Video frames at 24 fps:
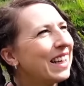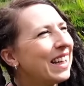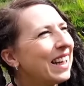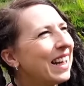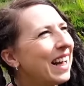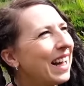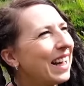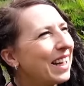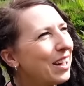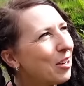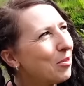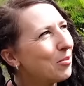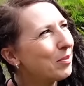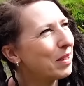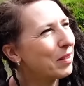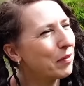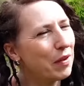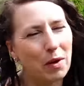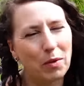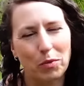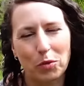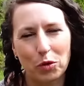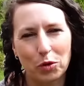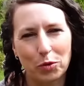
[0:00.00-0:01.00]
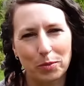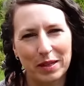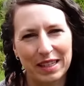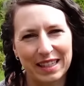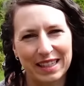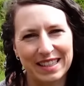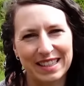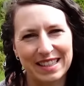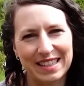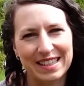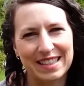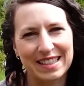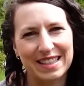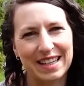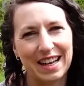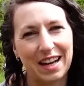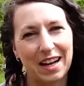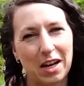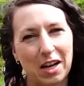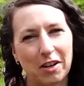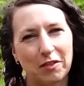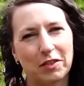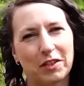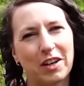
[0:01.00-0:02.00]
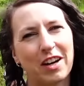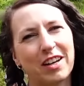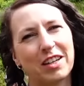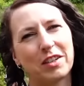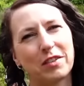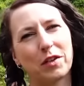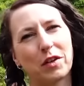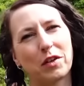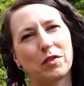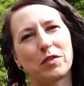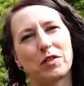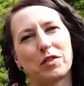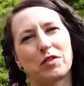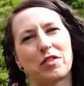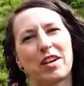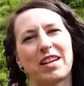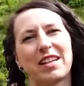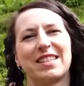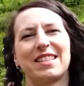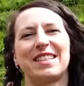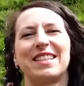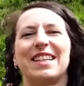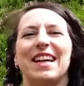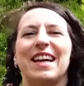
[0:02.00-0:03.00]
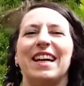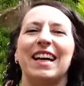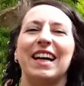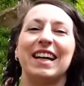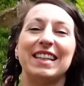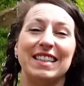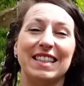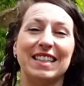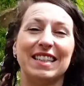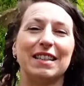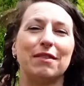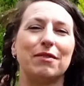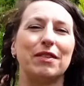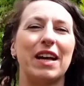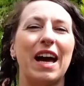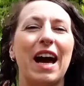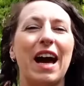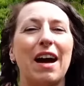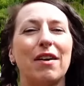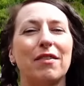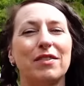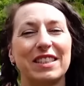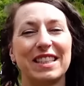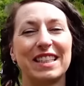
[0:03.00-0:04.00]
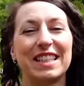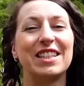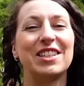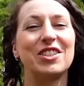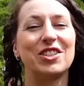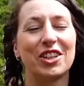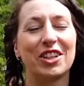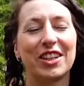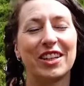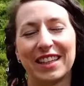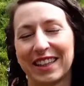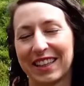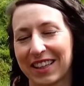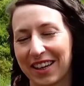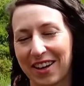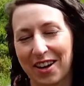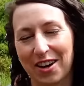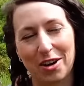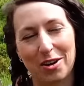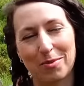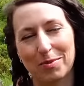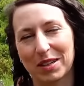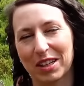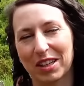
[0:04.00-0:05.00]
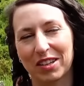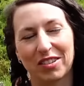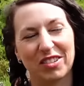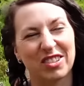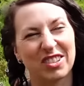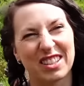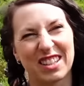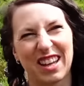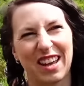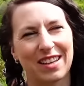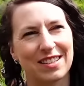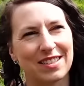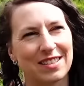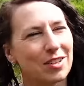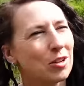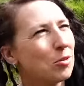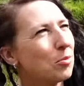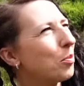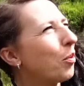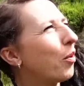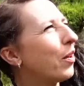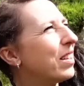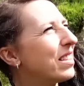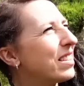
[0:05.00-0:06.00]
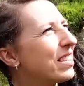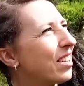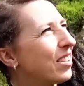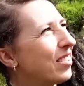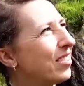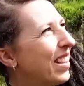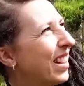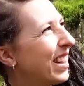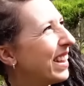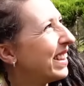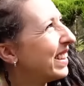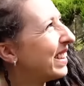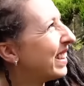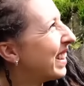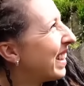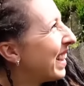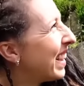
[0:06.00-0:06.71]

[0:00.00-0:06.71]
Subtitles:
I can't believe how warm it is. I've kind of overdressed today. I did even have a t-shirt in the car, but I thought that has no point, it's going to rain.